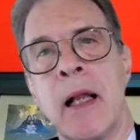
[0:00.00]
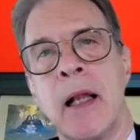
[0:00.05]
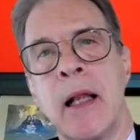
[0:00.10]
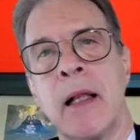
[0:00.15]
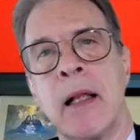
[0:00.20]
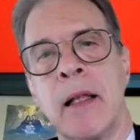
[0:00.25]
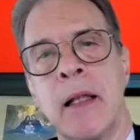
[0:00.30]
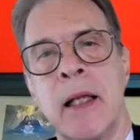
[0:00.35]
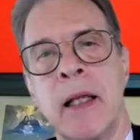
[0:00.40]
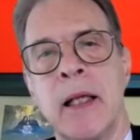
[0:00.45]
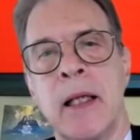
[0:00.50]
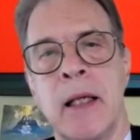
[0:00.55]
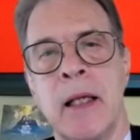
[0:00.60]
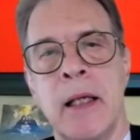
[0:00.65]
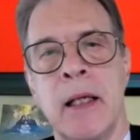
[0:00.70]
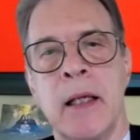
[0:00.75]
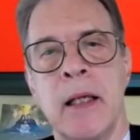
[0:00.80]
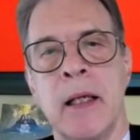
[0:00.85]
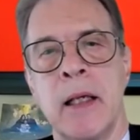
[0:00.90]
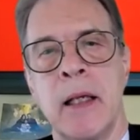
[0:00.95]

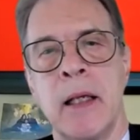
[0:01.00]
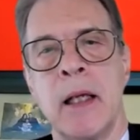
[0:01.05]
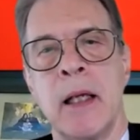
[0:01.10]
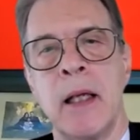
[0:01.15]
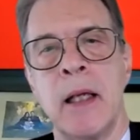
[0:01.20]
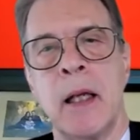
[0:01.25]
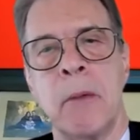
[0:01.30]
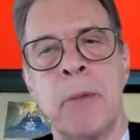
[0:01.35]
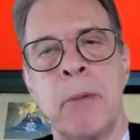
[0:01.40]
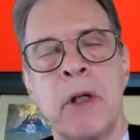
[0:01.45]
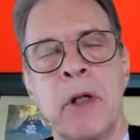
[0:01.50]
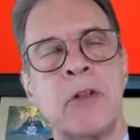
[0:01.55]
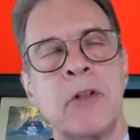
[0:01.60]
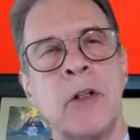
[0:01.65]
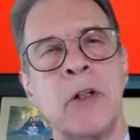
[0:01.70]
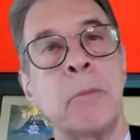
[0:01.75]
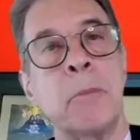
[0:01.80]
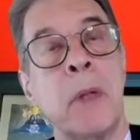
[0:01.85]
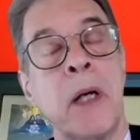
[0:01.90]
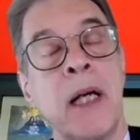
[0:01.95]
the
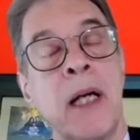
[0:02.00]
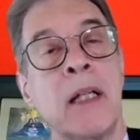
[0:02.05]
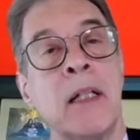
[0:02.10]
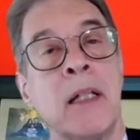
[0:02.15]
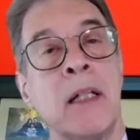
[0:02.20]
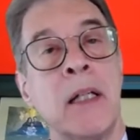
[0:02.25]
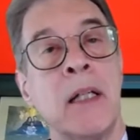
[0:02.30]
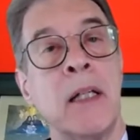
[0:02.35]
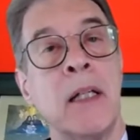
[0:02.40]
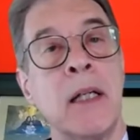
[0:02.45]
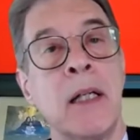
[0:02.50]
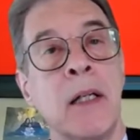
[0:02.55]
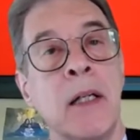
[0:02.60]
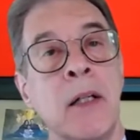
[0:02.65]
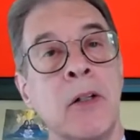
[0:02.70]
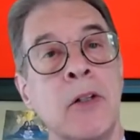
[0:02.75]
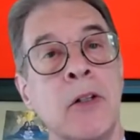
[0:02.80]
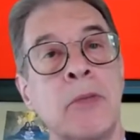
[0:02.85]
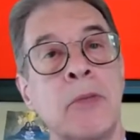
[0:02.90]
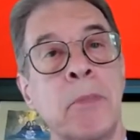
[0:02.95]
President Biden
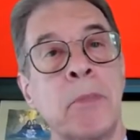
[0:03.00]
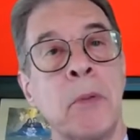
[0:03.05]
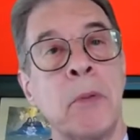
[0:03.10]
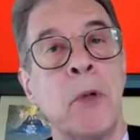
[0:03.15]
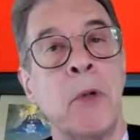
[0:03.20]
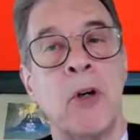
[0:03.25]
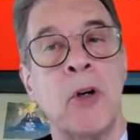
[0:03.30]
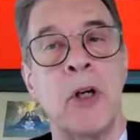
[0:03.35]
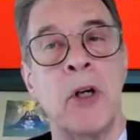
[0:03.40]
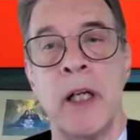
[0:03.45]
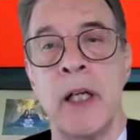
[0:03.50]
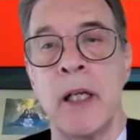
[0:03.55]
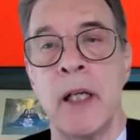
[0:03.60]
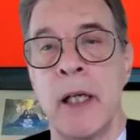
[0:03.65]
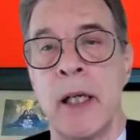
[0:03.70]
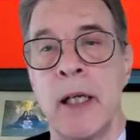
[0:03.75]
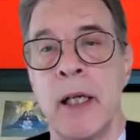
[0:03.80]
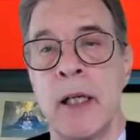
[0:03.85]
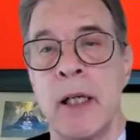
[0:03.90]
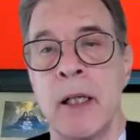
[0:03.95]
is promoting
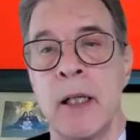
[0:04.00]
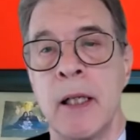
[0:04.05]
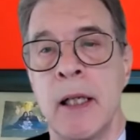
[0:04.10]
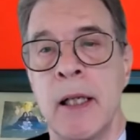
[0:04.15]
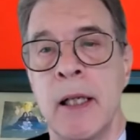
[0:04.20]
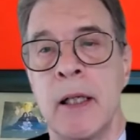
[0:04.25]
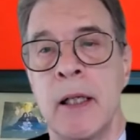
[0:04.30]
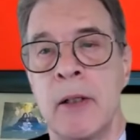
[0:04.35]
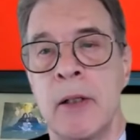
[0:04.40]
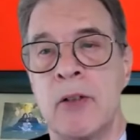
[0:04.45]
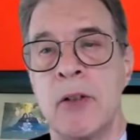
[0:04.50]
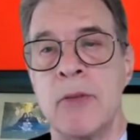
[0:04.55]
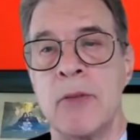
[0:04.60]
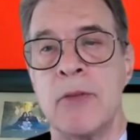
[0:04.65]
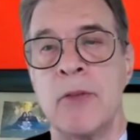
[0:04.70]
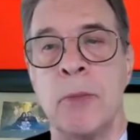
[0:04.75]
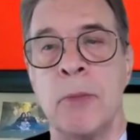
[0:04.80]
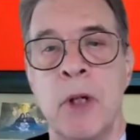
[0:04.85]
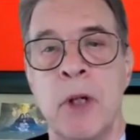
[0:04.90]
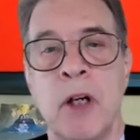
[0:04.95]
an alliance of
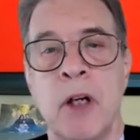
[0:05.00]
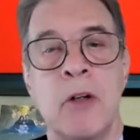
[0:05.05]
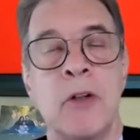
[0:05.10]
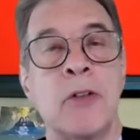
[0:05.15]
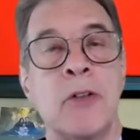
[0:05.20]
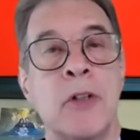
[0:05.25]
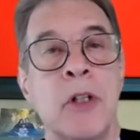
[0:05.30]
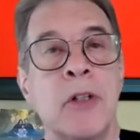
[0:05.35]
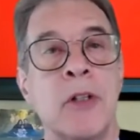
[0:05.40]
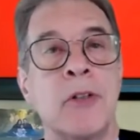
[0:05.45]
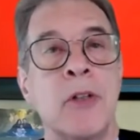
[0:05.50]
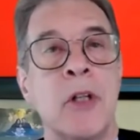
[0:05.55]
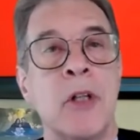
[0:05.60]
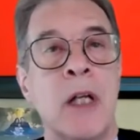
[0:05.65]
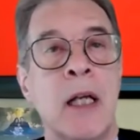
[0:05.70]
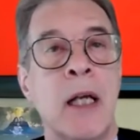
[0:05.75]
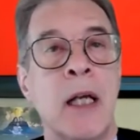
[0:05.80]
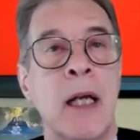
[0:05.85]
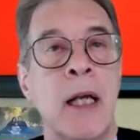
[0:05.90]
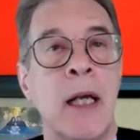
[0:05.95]
democracies
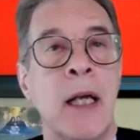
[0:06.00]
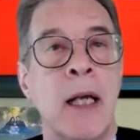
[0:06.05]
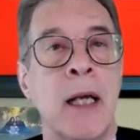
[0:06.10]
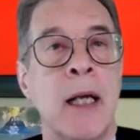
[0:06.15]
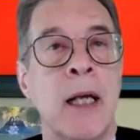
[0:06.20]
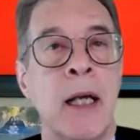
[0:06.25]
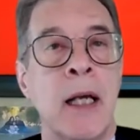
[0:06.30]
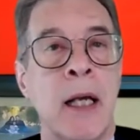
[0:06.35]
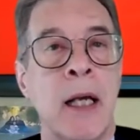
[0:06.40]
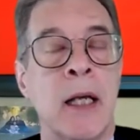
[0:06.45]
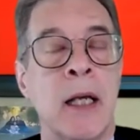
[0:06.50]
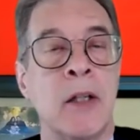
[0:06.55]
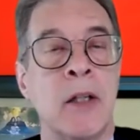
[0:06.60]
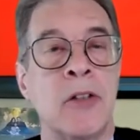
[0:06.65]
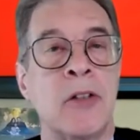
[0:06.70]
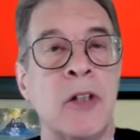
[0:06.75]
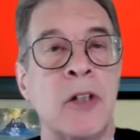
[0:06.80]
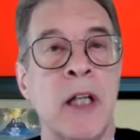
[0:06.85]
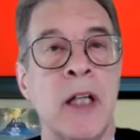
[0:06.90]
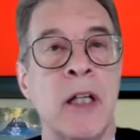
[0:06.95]
and a
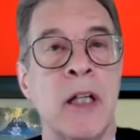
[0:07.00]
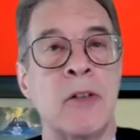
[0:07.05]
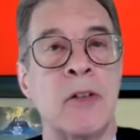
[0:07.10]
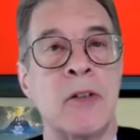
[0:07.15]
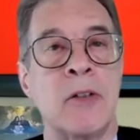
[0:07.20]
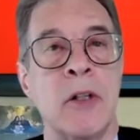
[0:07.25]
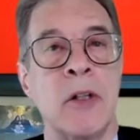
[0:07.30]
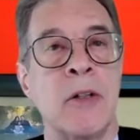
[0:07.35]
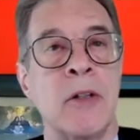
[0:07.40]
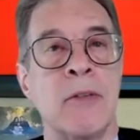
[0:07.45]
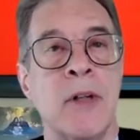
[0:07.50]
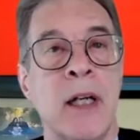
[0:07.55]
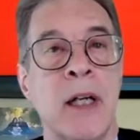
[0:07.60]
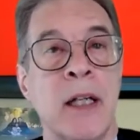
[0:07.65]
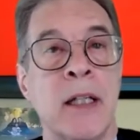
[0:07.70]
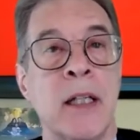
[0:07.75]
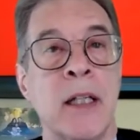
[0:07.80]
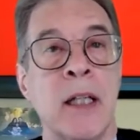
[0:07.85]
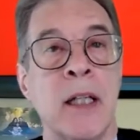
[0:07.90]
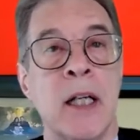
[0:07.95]
stance of
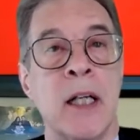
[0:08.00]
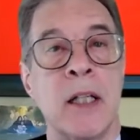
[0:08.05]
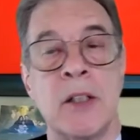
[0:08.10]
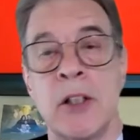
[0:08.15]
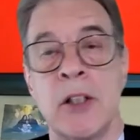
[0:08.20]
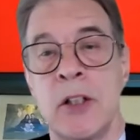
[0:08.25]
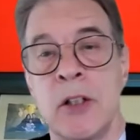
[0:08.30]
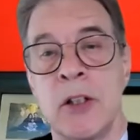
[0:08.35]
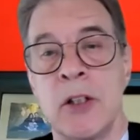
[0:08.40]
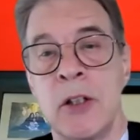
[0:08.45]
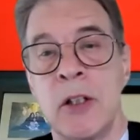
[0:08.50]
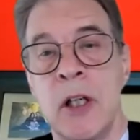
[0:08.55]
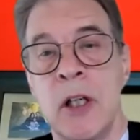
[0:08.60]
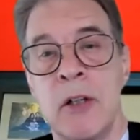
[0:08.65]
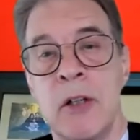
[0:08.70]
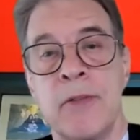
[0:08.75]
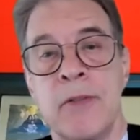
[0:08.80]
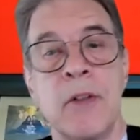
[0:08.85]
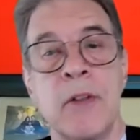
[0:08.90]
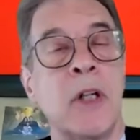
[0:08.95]
ideological
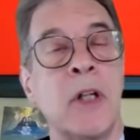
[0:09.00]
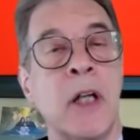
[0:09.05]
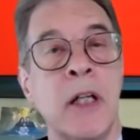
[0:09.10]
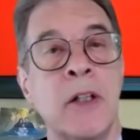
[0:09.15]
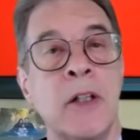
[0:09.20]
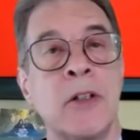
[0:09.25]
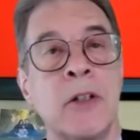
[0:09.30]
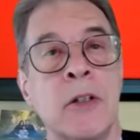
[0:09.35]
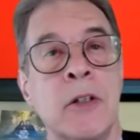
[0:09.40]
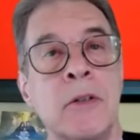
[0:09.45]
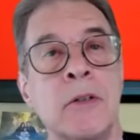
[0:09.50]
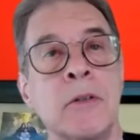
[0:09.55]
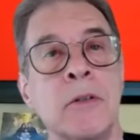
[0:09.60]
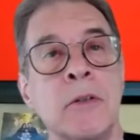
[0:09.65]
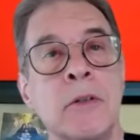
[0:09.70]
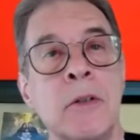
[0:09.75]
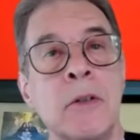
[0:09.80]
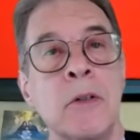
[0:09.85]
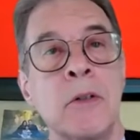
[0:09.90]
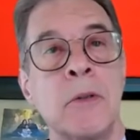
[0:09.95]
confrontation
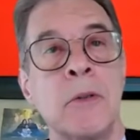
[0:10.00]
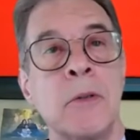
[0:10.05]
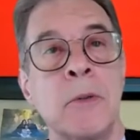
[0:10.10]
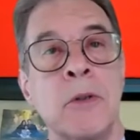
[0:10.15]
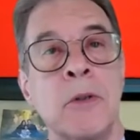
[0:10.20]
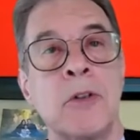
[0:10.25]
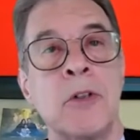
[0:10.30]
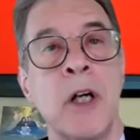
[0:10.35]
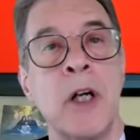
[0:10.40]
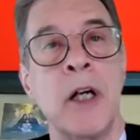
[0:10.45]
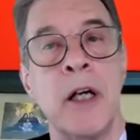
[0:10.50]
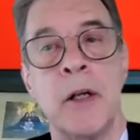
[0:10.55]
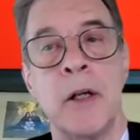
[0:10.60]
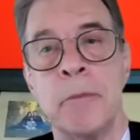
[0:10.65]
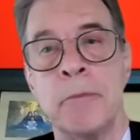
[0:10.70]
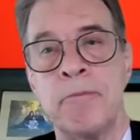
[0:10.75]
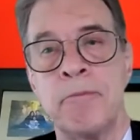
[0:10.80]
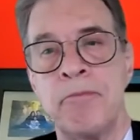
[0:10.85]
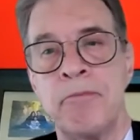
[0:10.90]
with China.